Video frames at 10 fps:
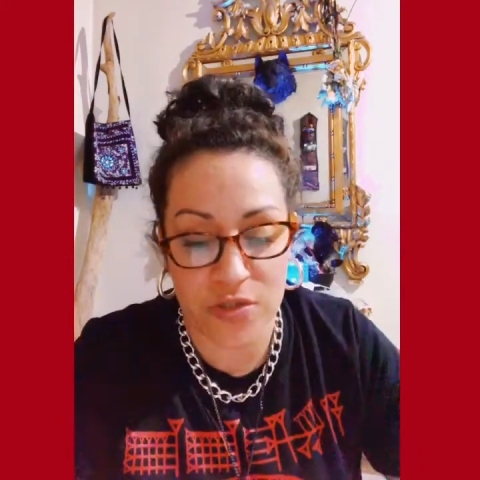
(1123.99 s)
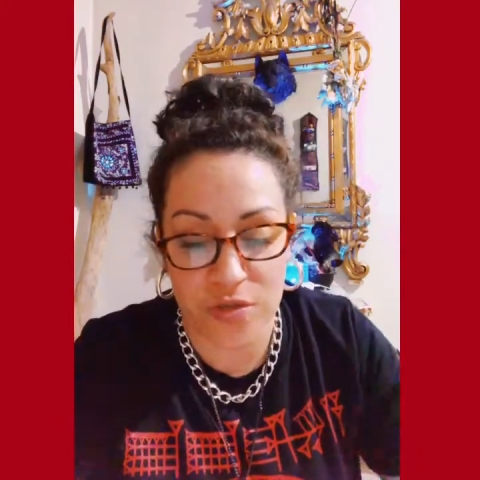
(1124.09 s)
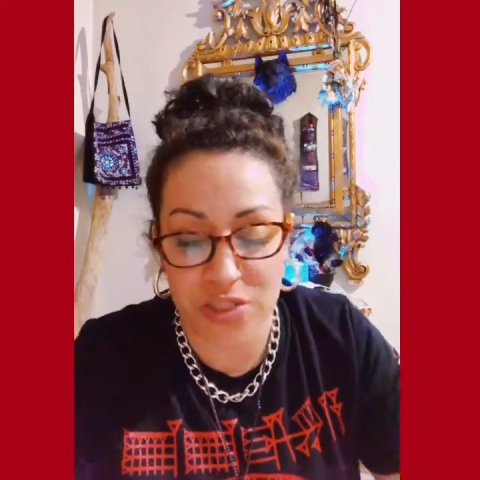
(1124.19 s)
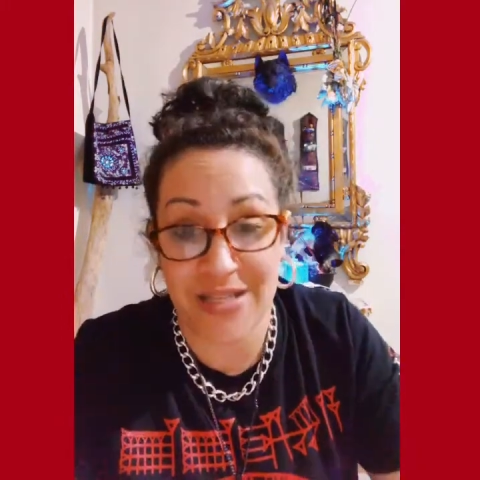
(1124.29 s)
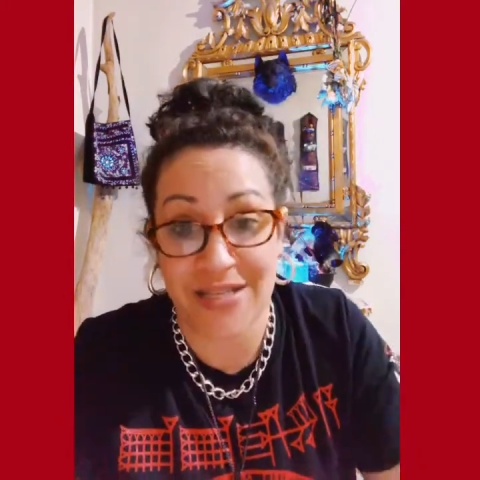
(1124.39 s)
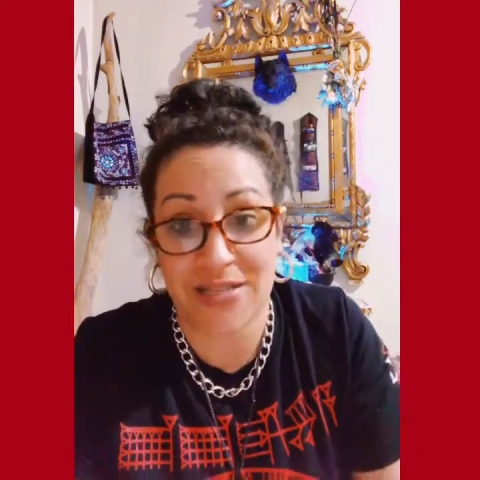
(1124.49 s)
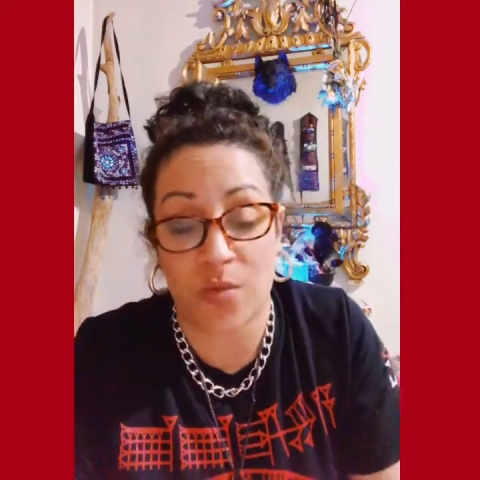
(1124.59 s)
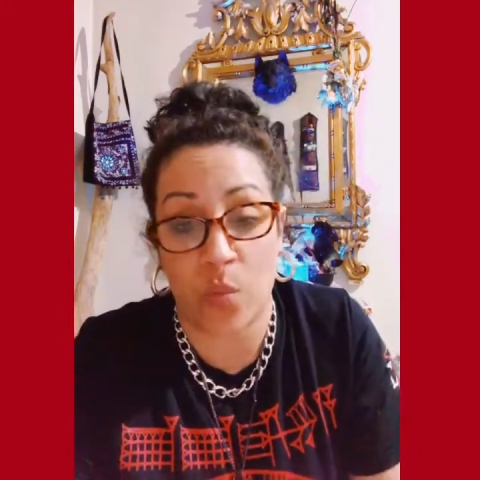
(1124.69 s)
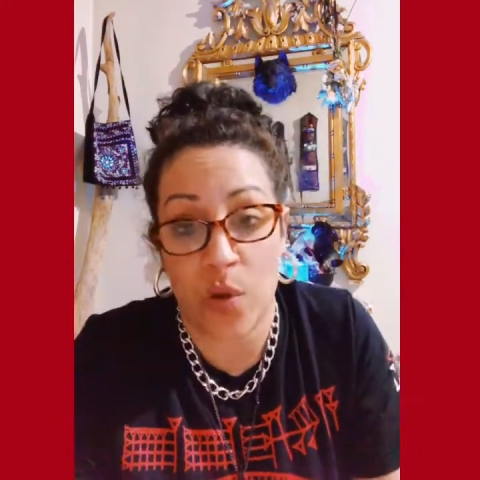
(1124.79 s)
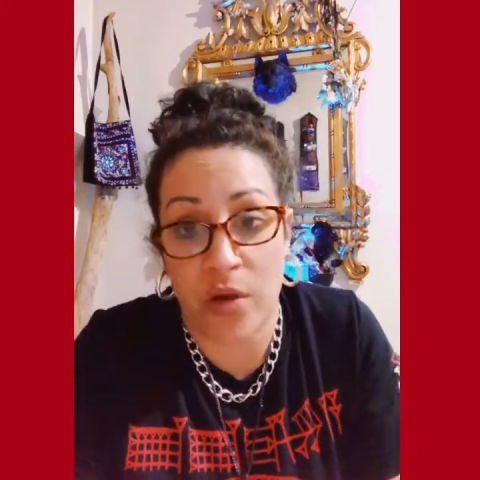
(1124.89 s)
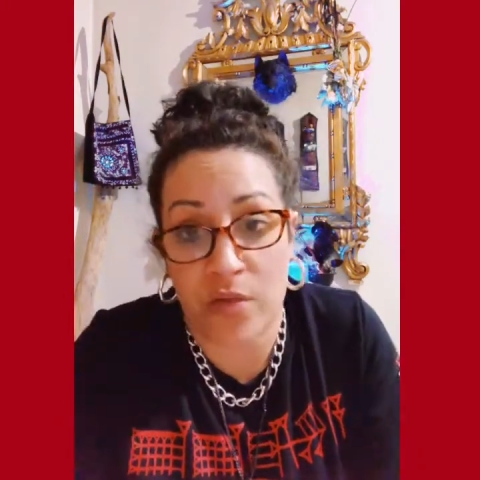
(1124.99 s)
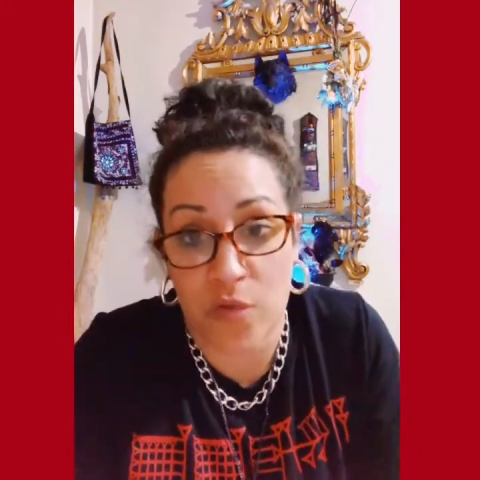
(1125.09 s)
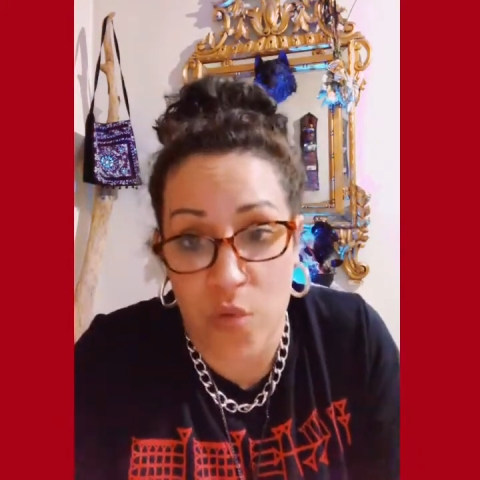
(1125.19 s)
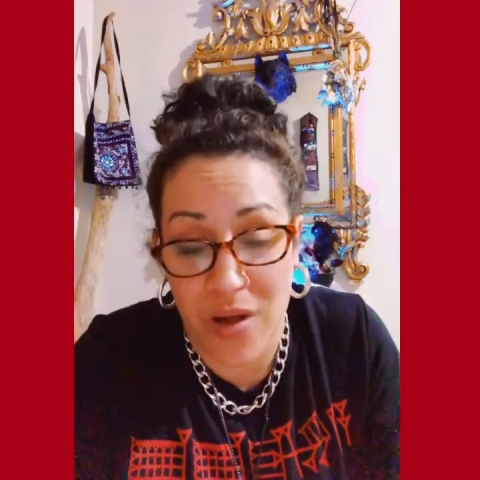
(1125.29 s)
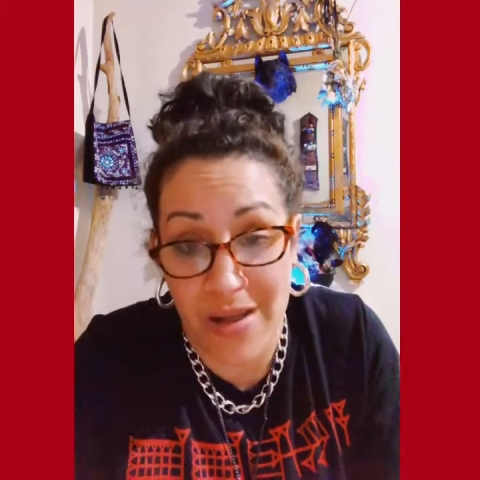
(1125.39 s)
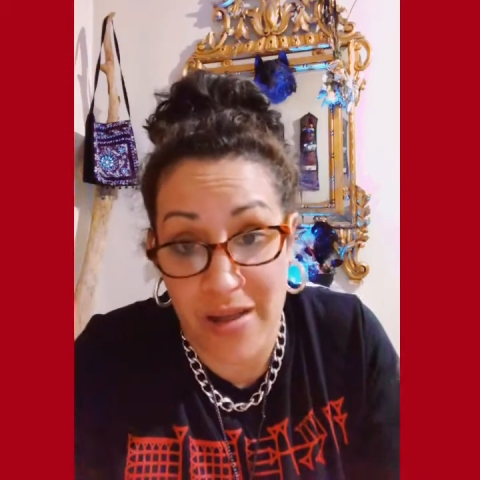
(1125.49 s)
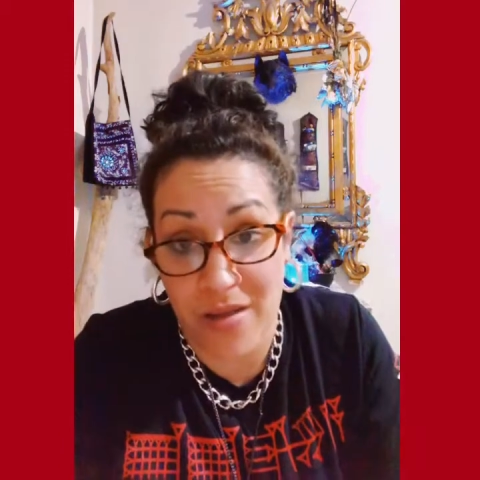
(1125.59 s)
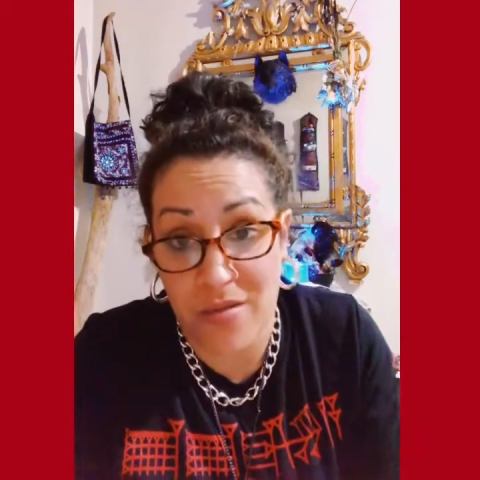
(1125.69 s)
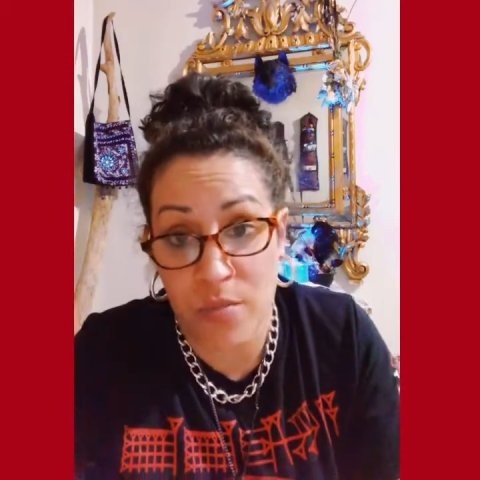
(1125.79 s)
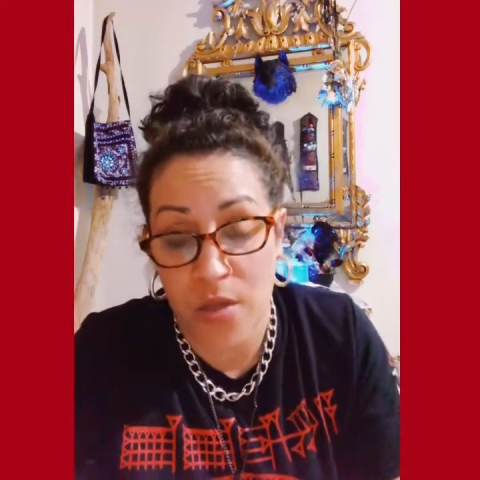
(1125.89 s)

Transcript: So she is aware of who I am.